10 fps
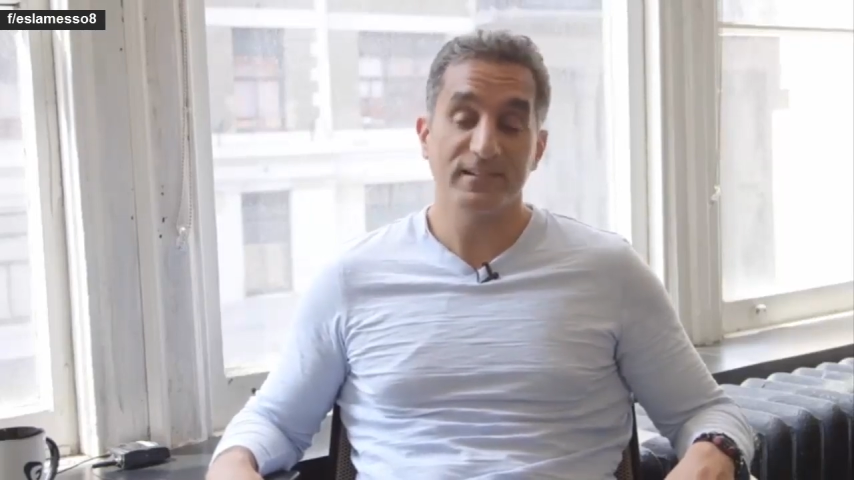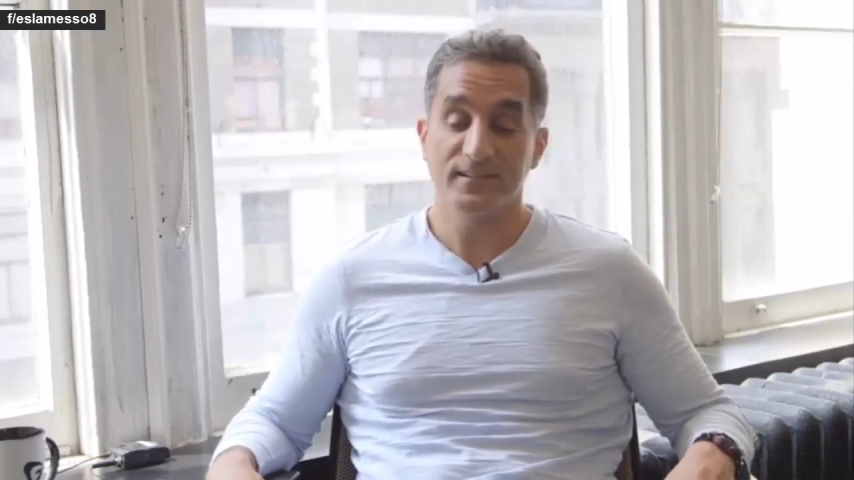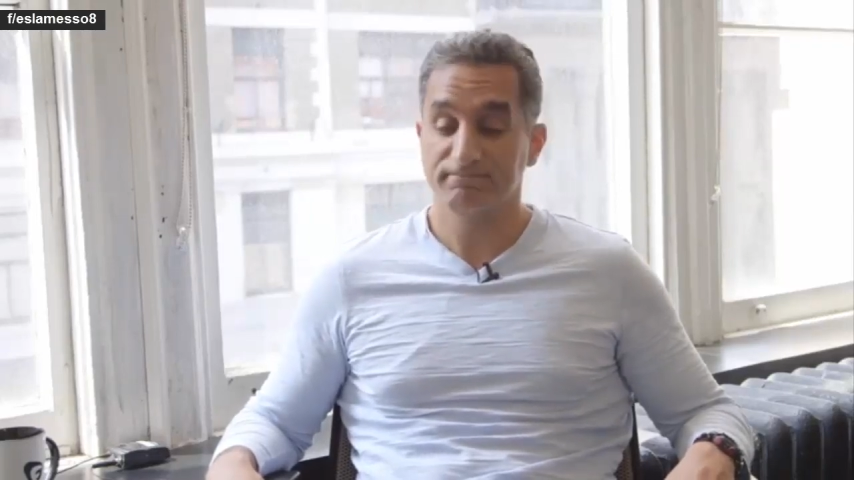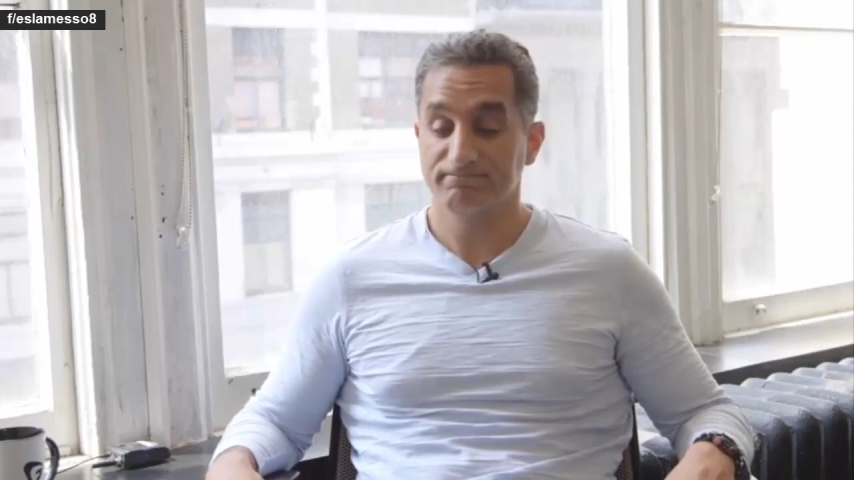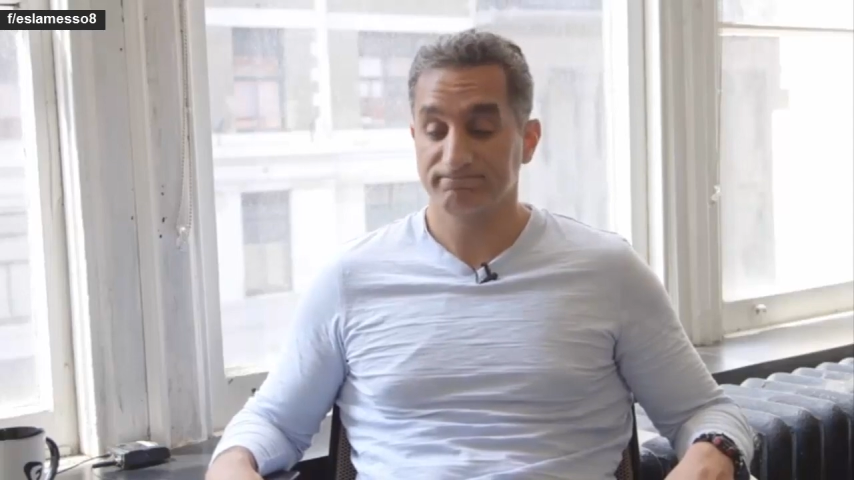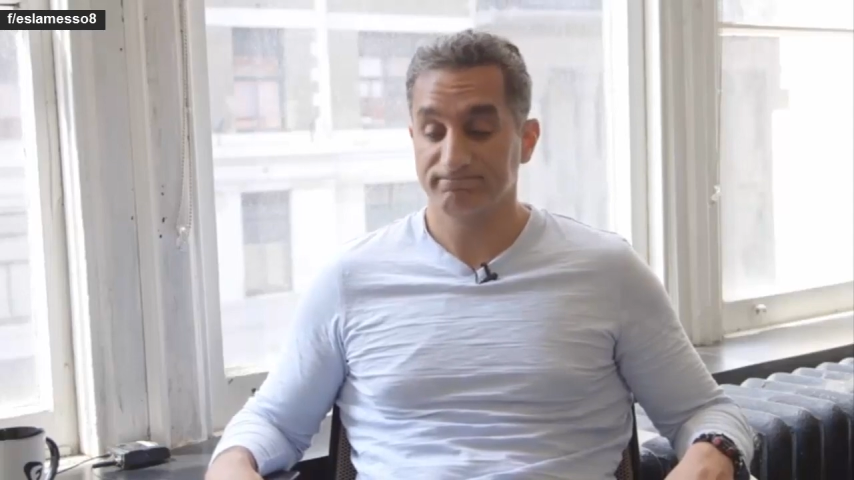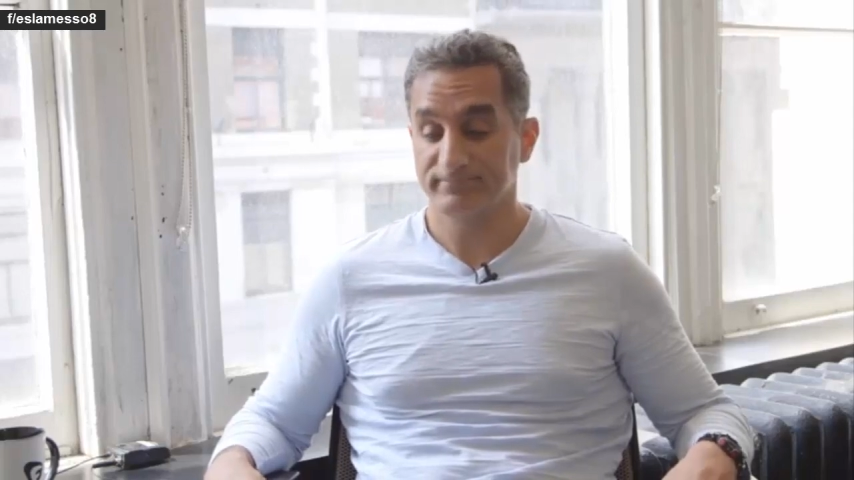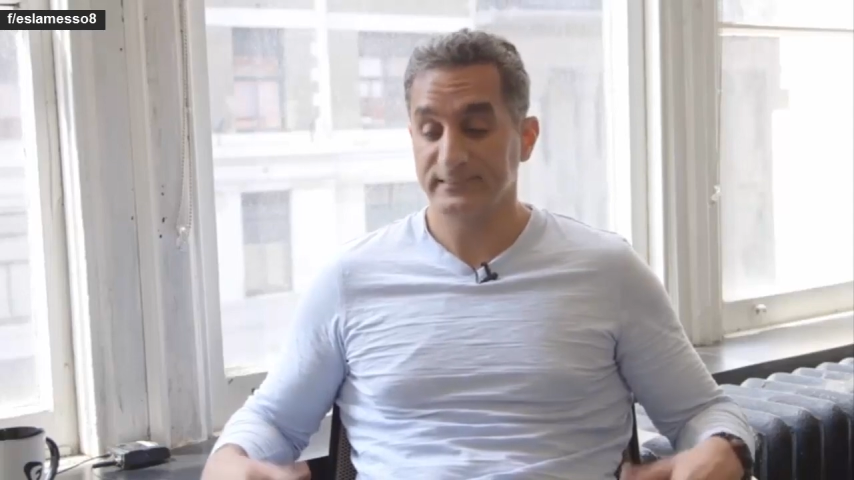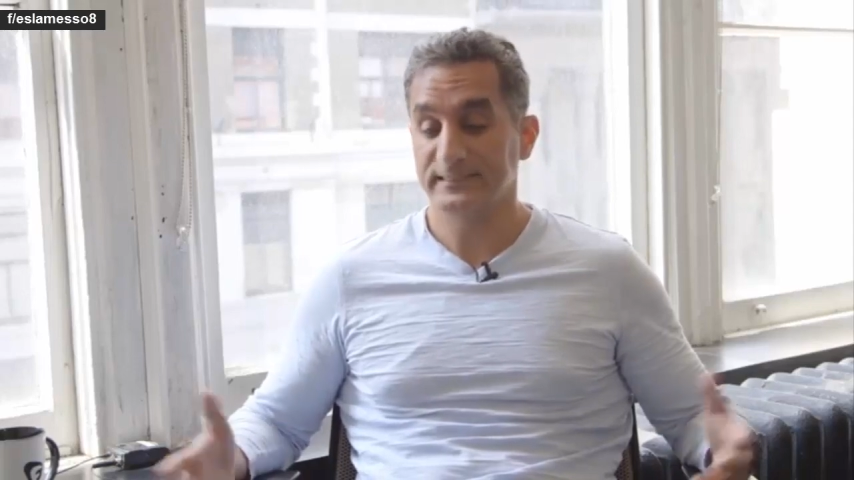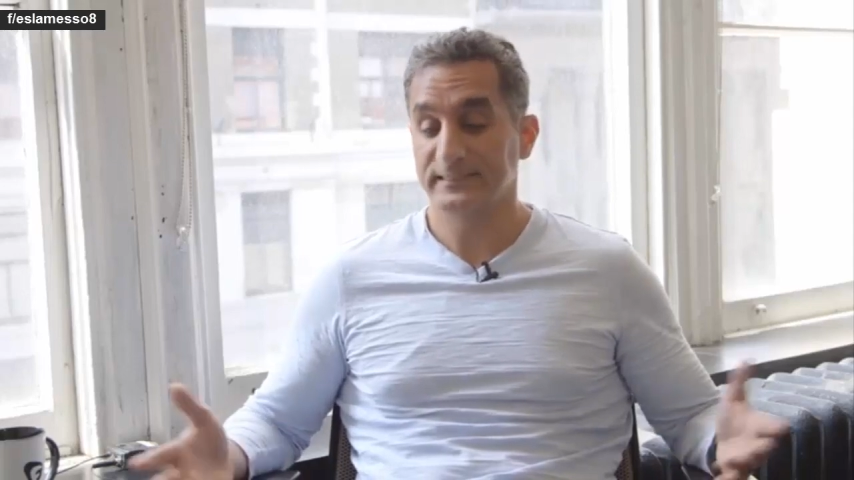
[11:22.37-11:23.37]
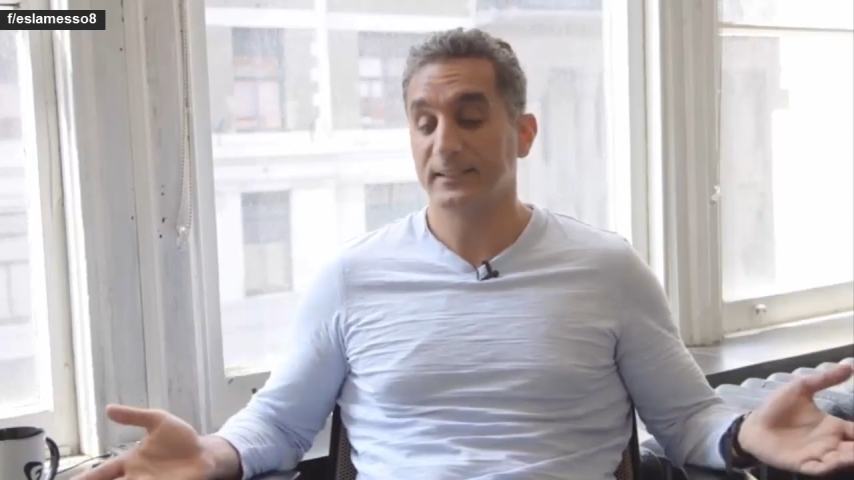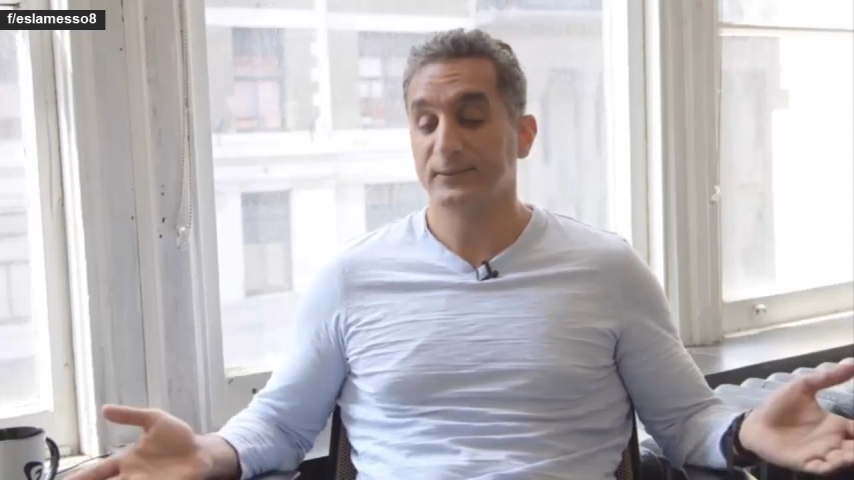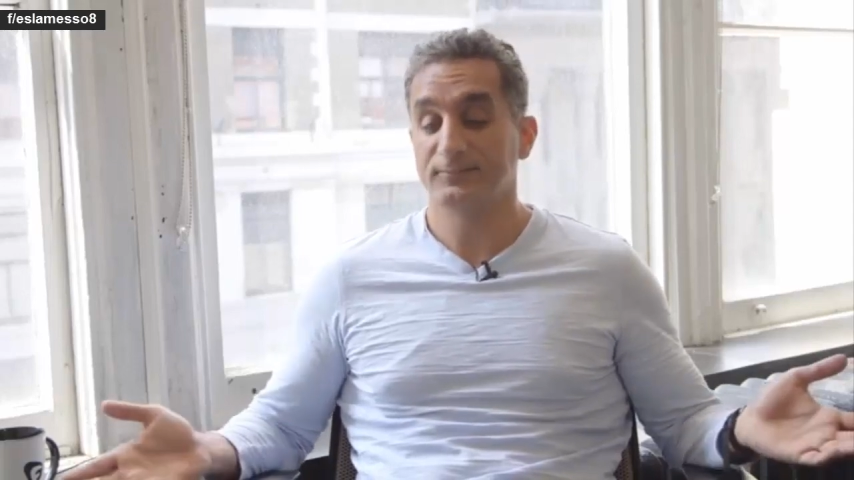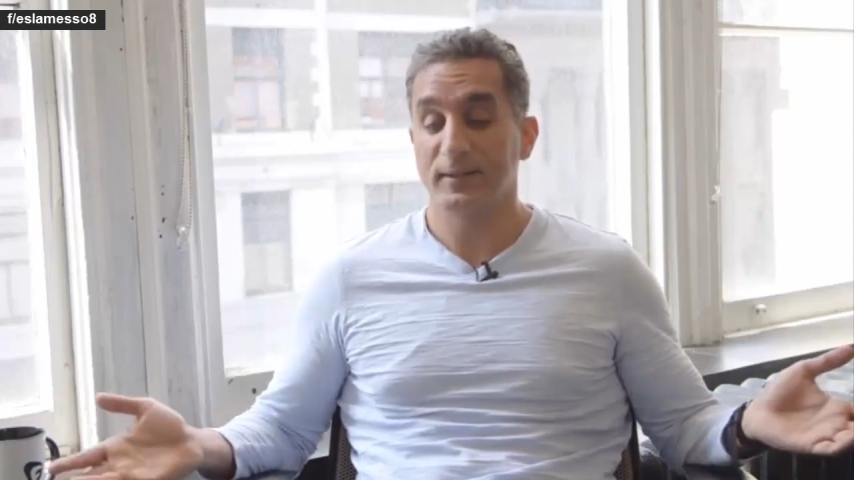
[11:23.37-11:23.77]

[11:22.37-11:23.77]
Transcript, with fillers: but, you know,